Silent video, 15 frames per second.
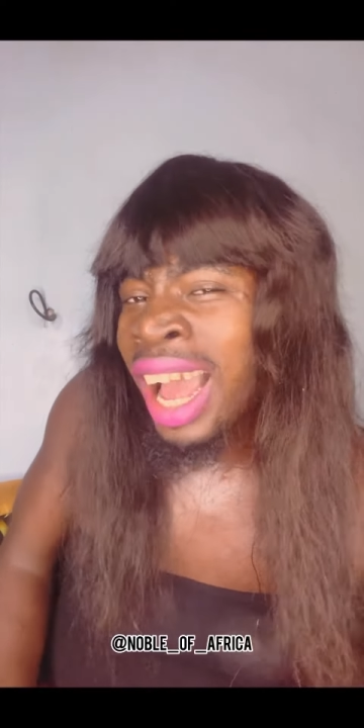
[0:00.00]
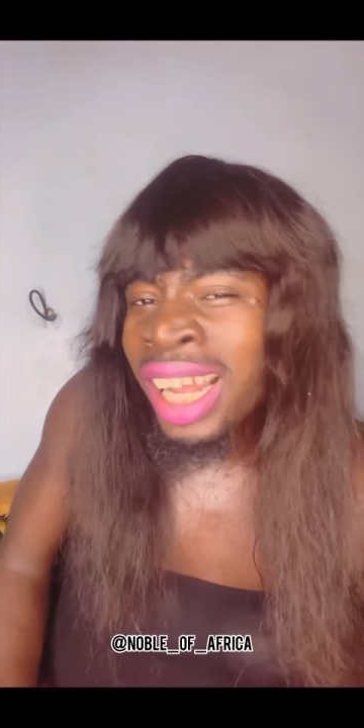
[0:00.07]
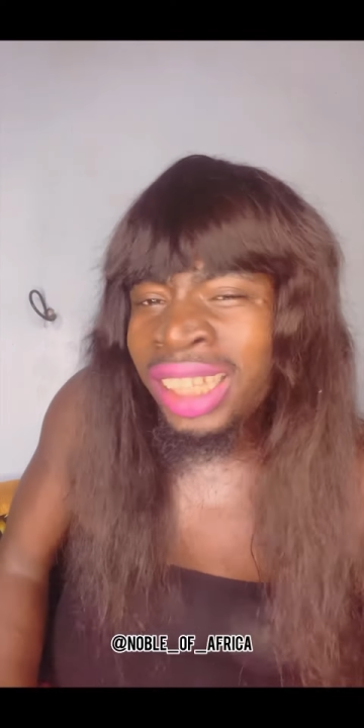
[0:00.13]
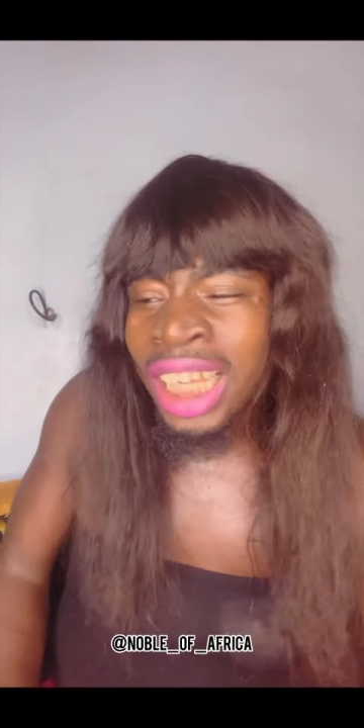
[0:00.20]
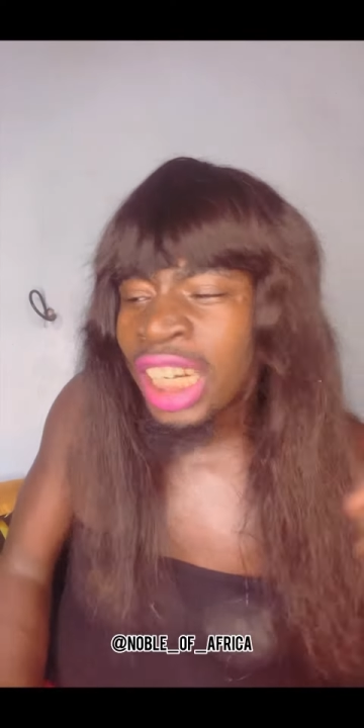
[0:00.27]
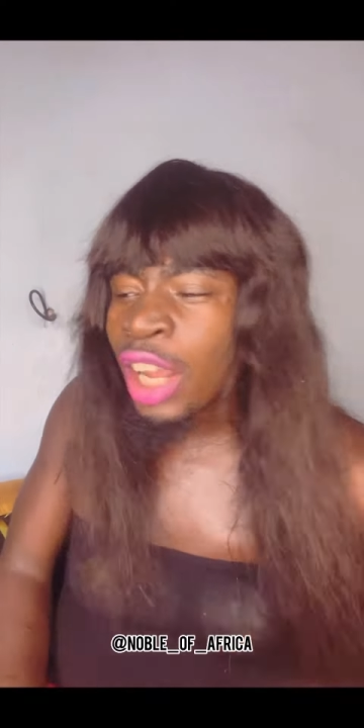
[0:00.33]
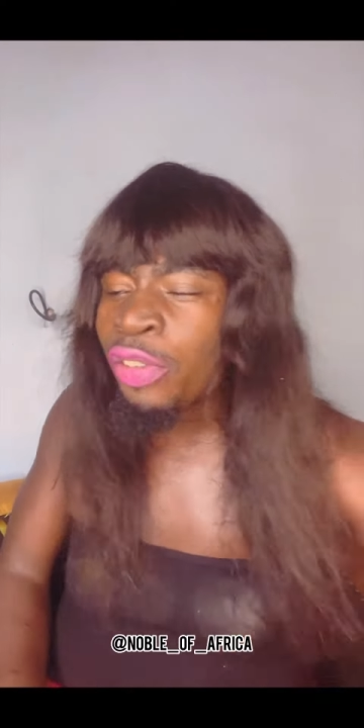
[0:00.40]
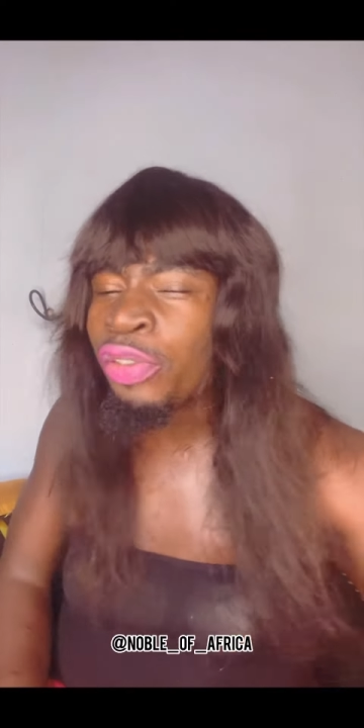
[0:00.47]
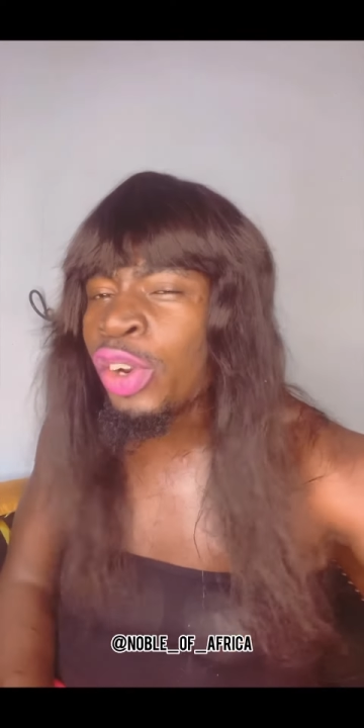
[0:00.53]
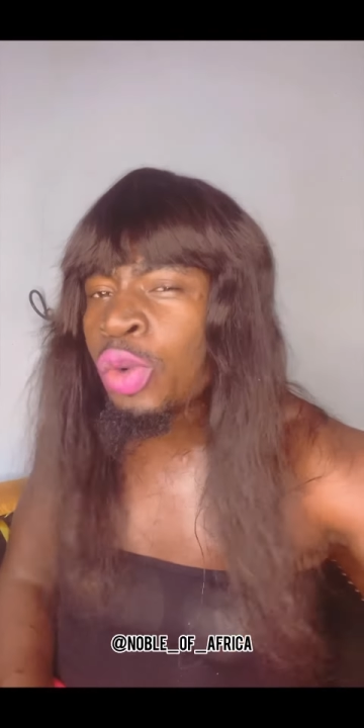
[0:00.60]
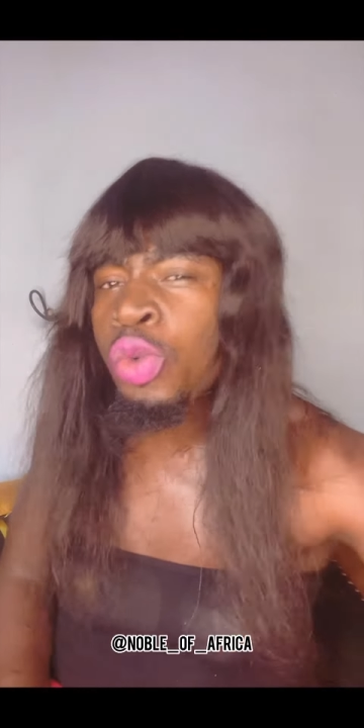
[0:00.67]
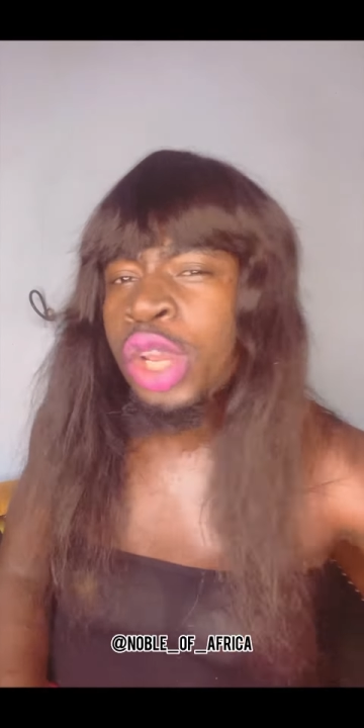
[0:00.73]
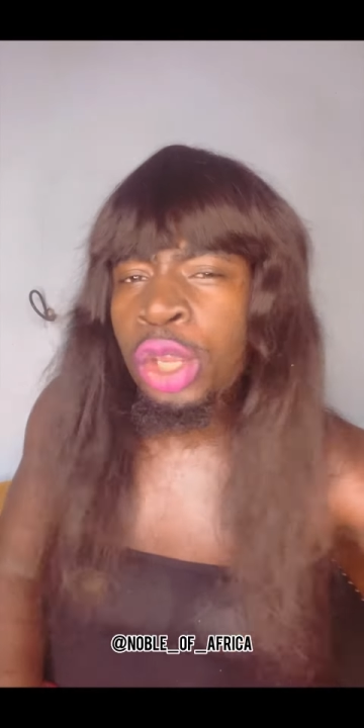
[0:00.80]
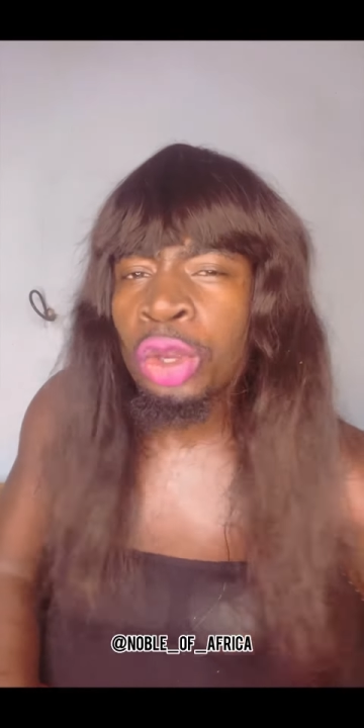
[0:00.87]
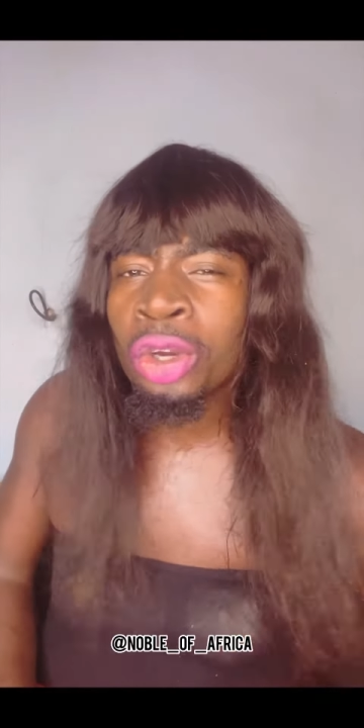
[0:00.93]
Then every
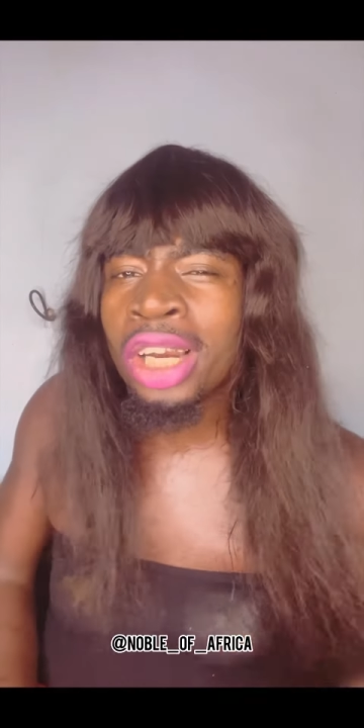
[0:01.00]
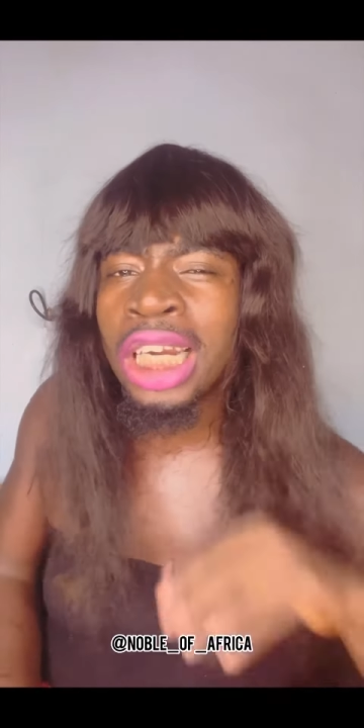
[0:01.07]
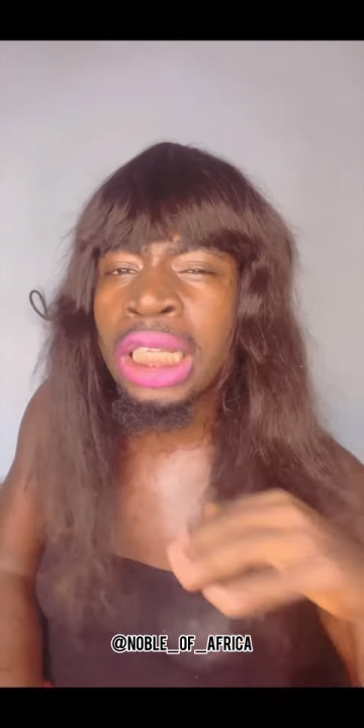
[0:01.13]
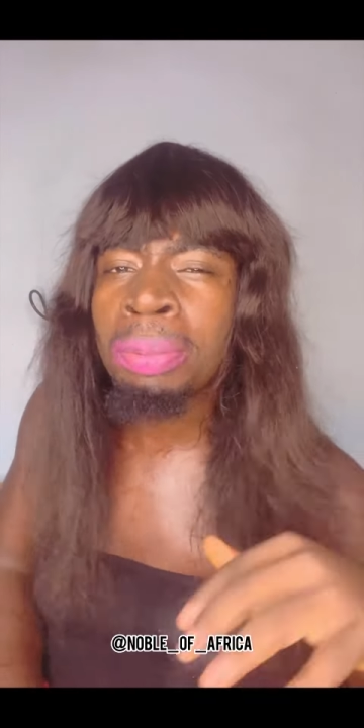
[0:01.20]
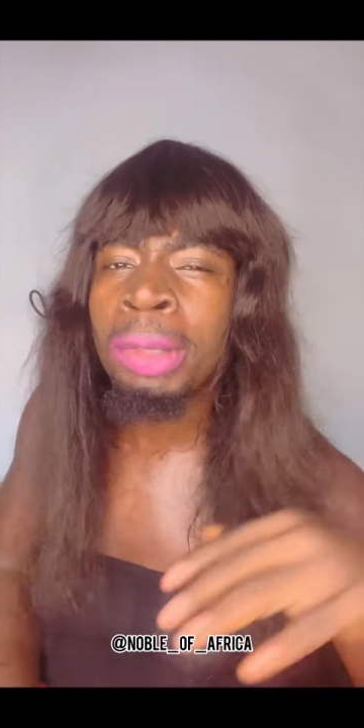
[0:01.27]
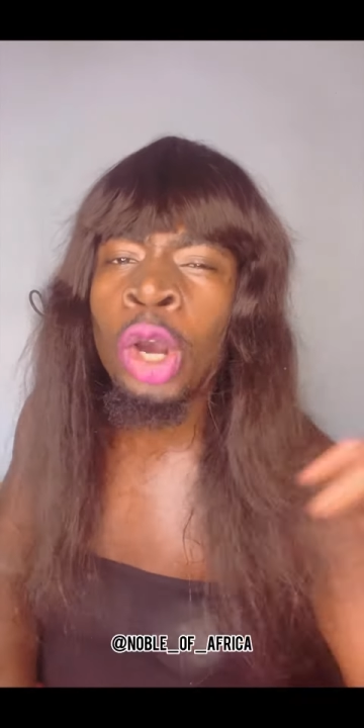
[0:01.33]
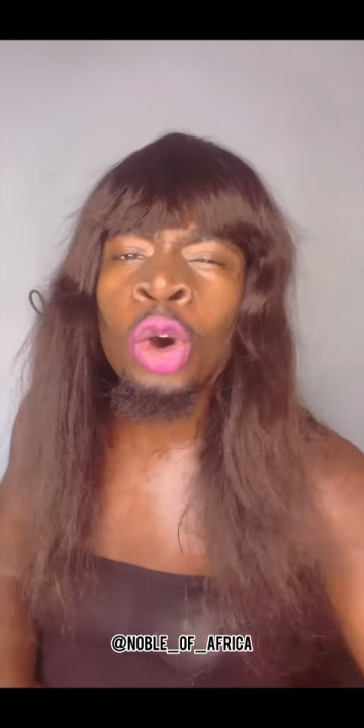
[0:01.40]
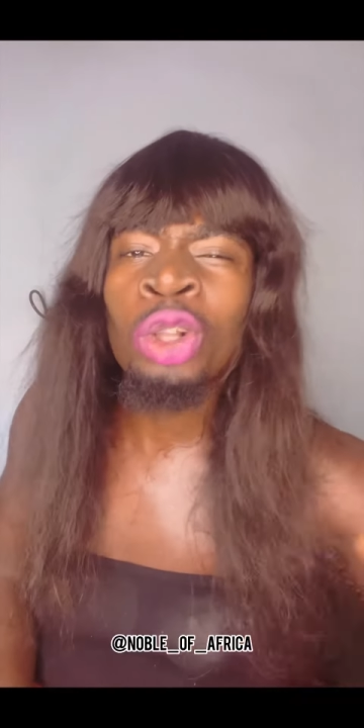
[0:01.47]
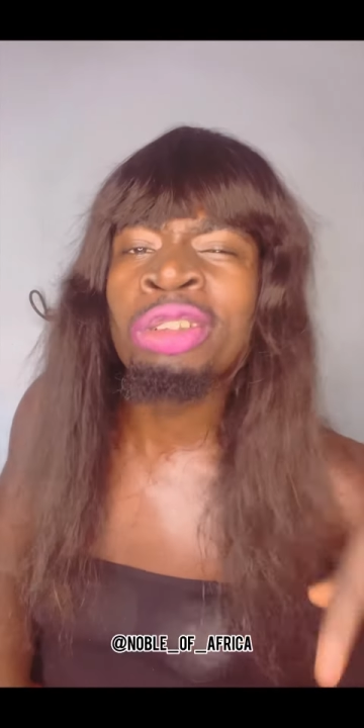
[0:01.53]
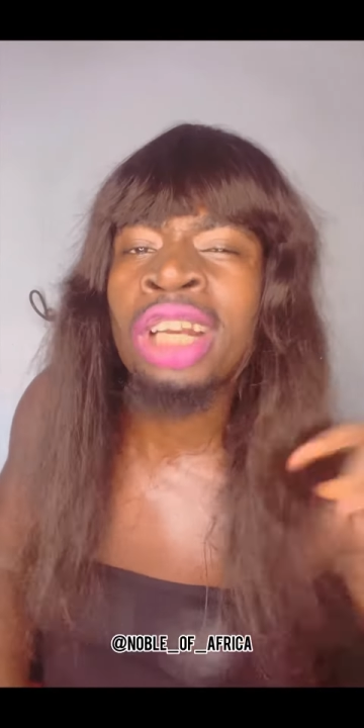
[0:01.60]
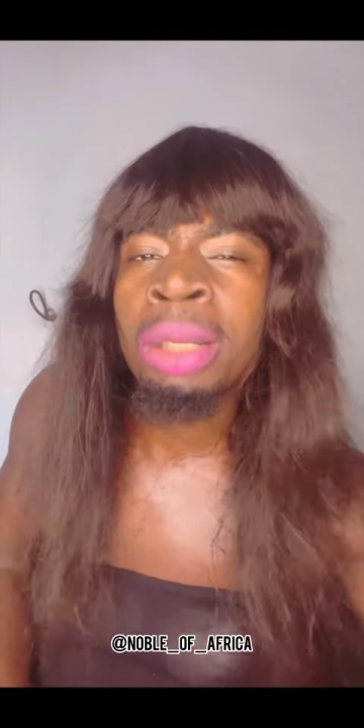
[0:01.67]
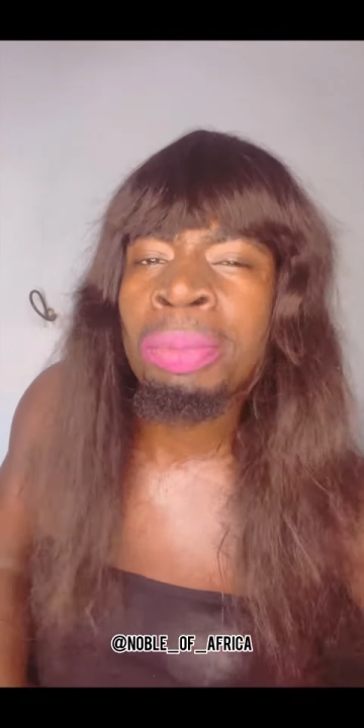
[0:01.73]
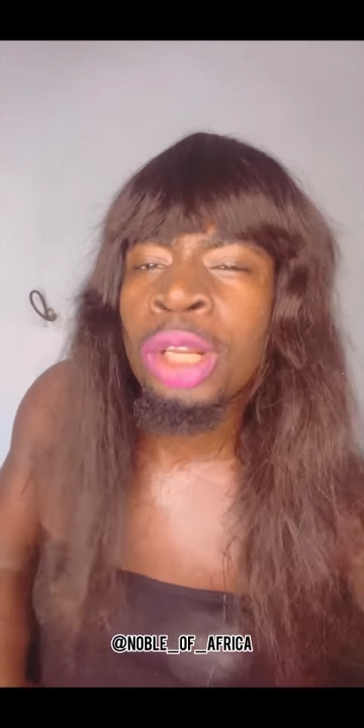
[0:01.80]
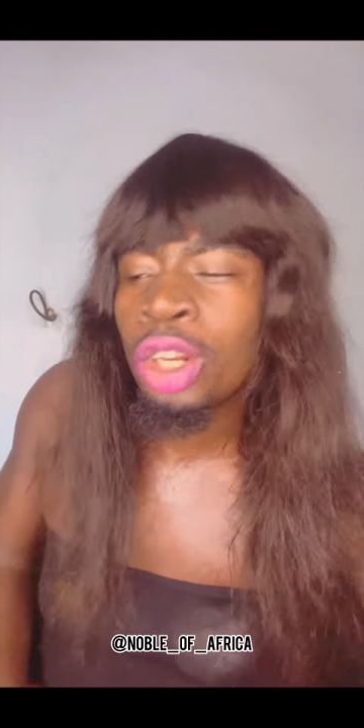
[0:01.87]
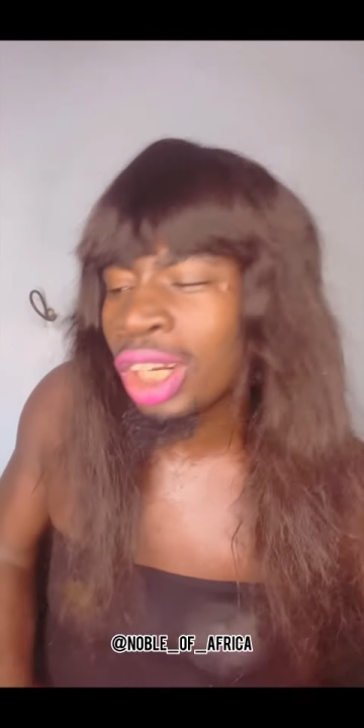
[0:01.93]
week you credit me
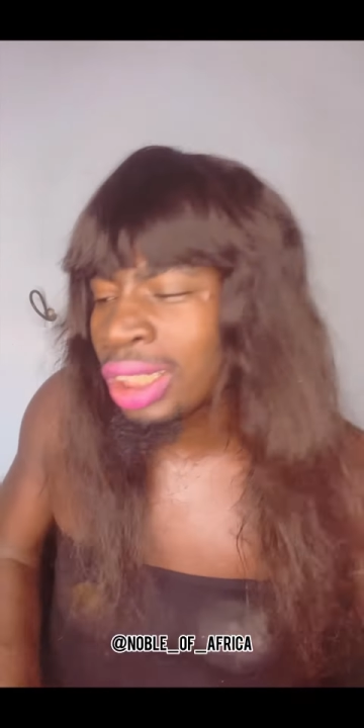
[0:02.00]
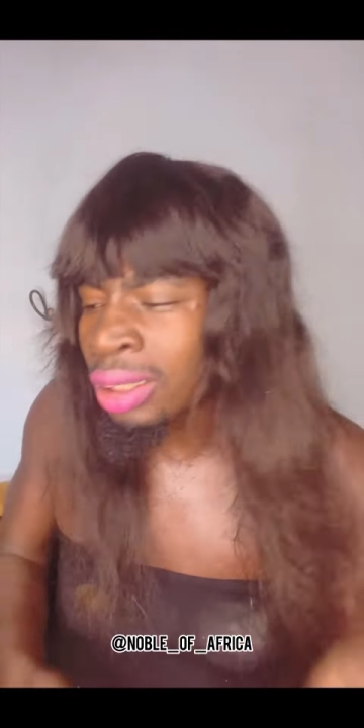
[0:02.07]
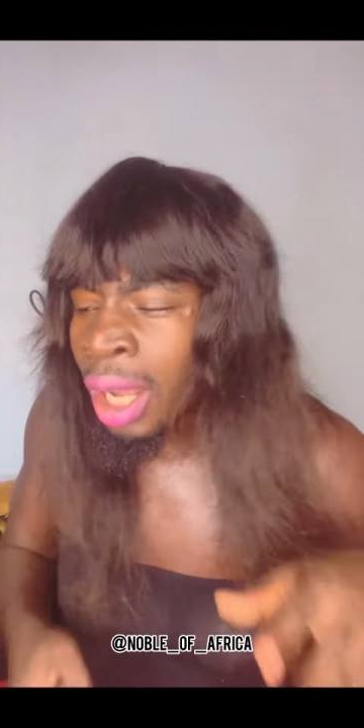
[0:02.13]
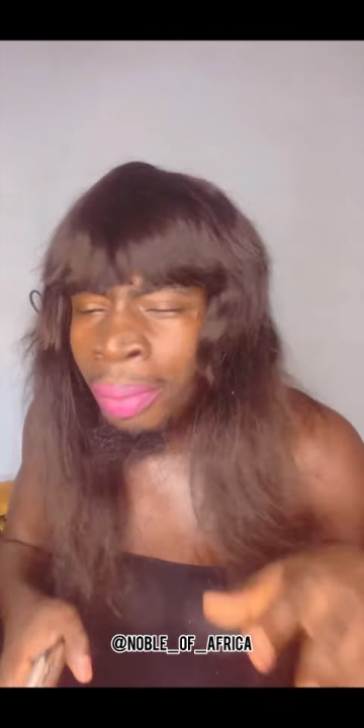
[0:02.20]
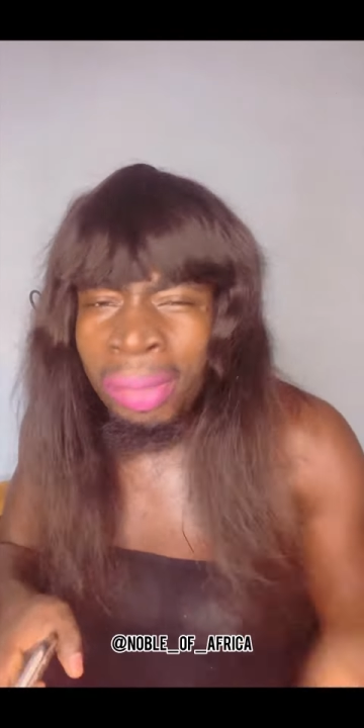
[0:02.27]
100 million.